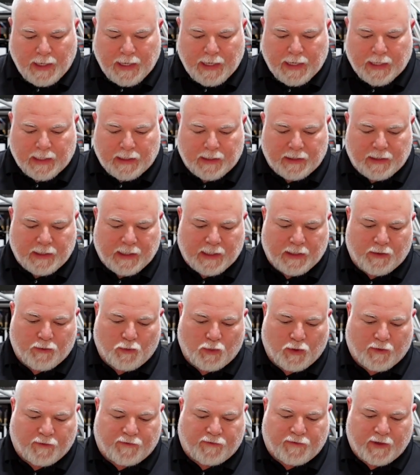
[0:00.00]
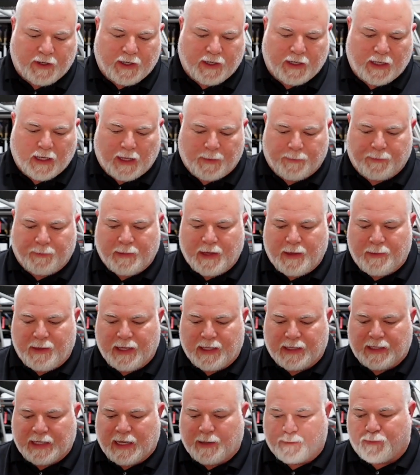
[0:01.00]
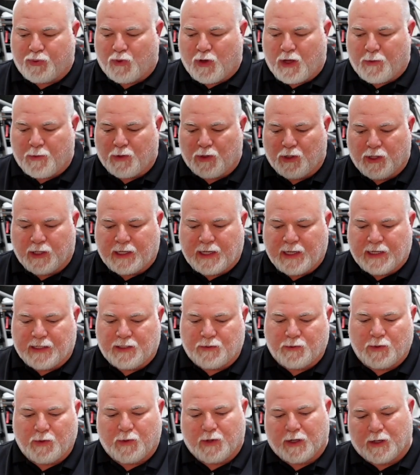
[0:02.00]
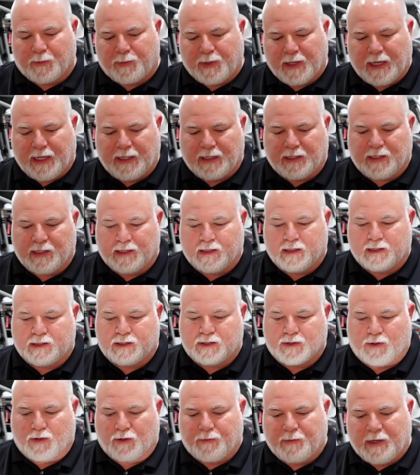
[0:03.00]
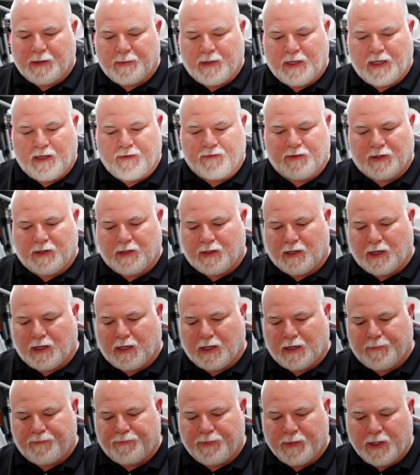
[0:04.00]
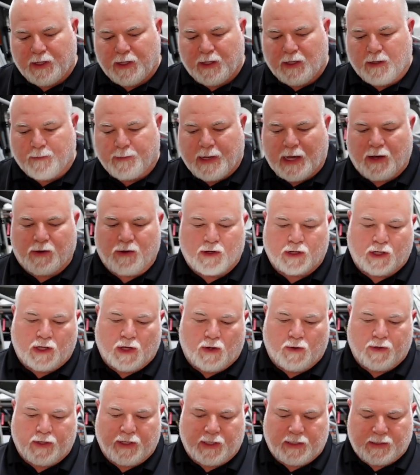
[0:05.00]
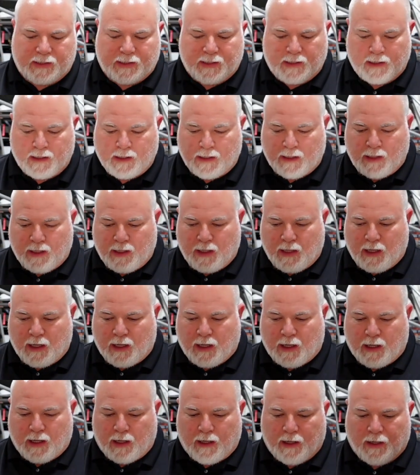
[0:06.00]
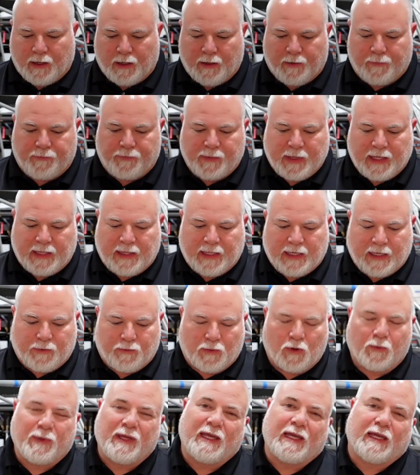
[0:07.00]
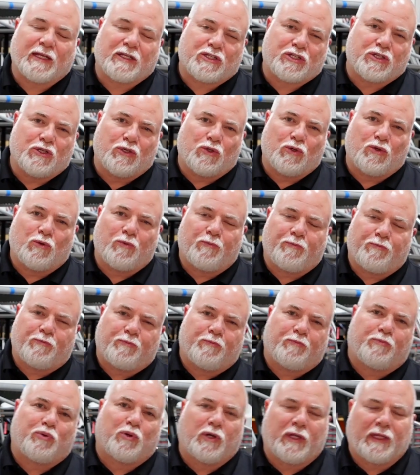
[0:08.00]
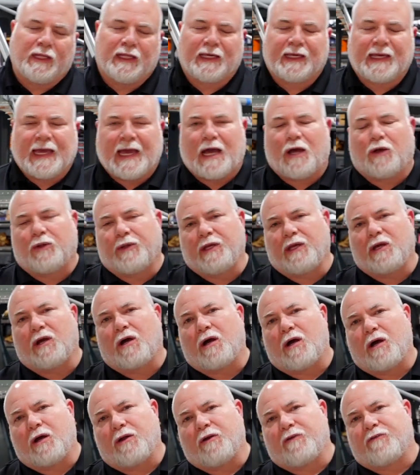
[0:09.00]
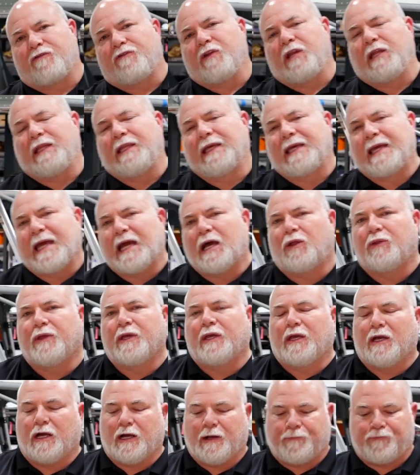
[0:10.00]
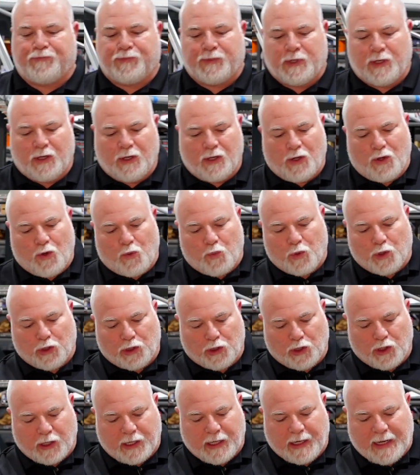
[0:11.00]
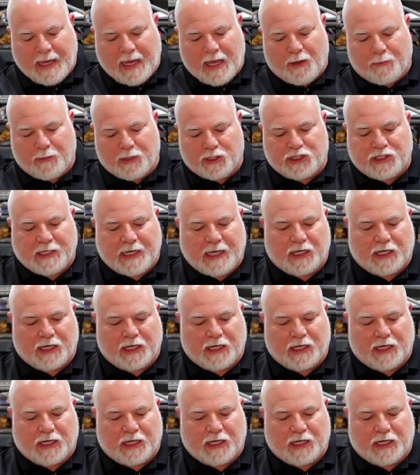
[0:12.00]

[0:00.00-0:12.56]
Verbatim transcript: and then we'll fit it up. Maybe at that point we'll look at, do we want to paint this or maybe even uh, powder coat it? Um, and then when we get to putting the cowling on or fitting the cowling up, we'll look at how much